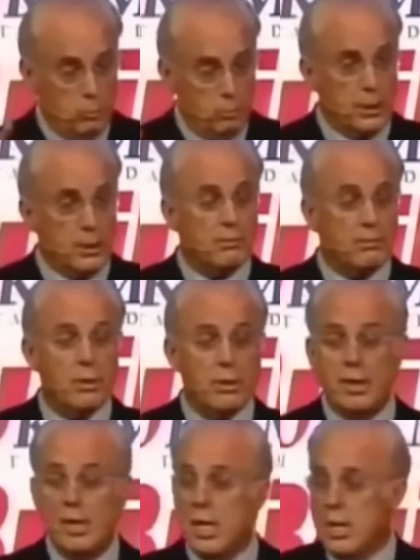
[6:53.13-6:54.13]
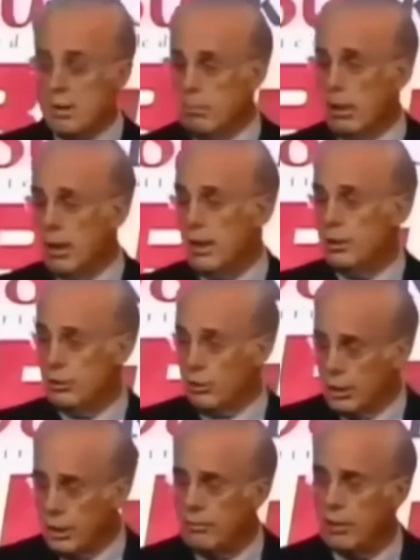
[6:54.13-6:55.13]
will be converted by
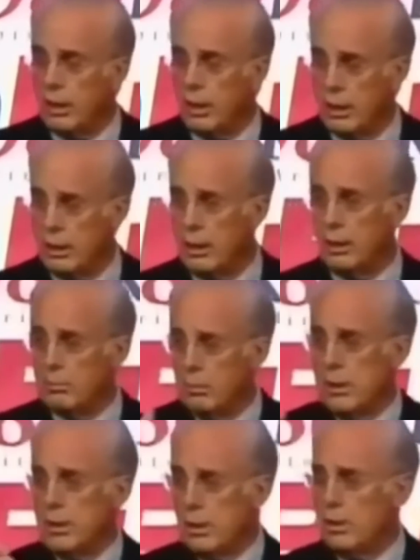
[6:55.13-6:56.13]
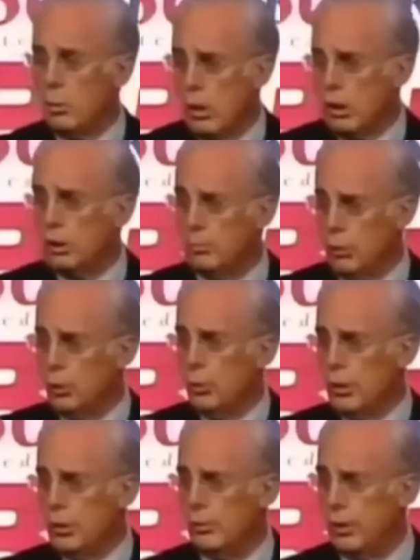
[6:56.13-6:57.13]
your giving and they'll be there to welcome you
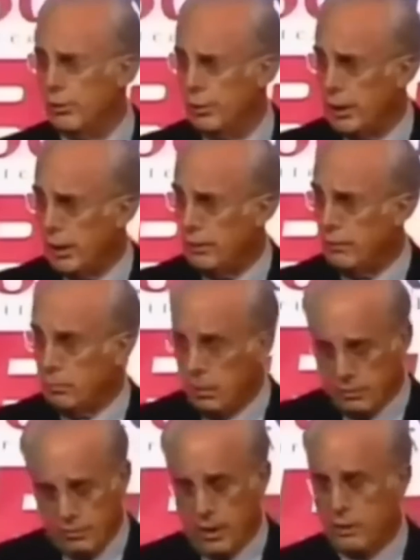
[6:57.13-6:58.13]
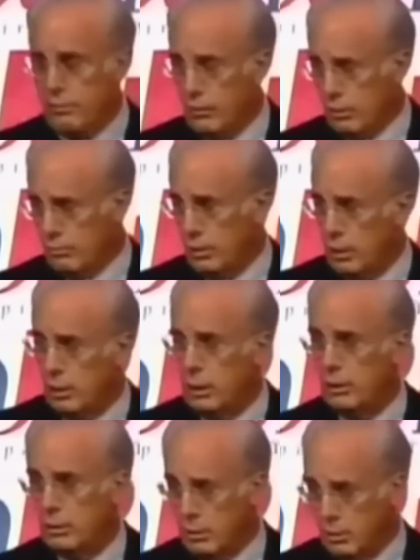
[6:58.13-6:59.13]
when you enter into heaven. Be faithful over
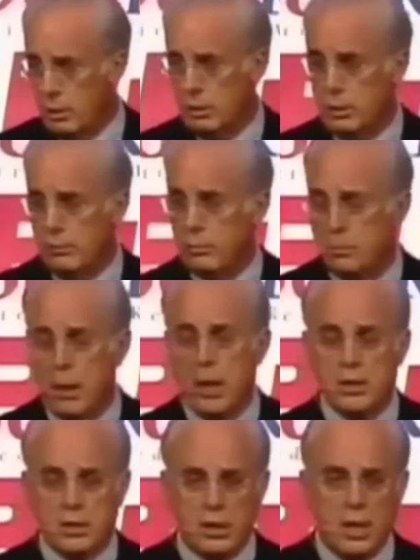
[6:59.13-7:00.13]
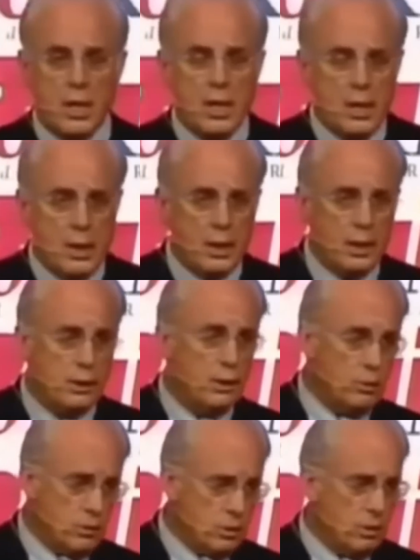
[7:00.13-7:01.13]
little and the Lord will give you much.
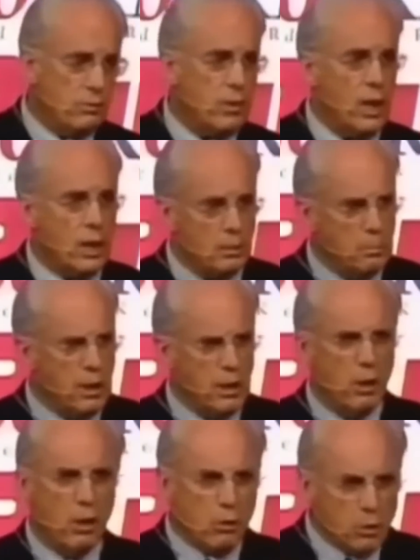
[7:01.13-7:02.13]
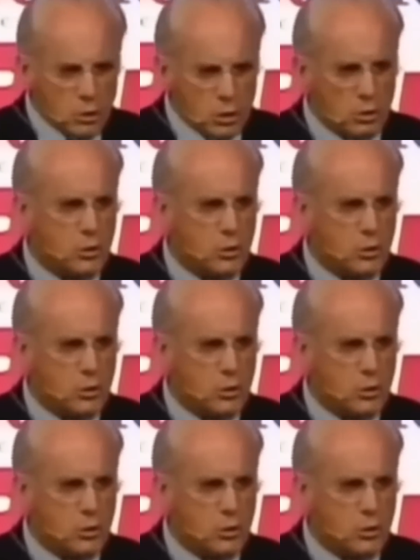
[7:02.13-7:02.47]
Don't serve God and money. All those are